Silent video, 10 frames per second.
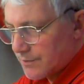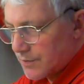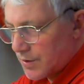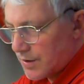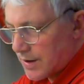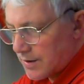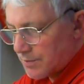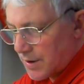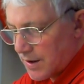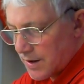But that'll
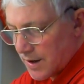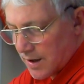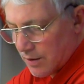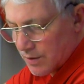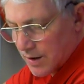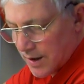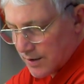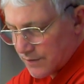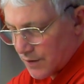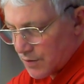be in here in the next
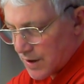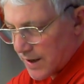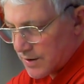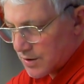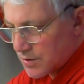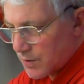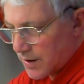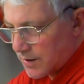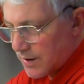few days as well.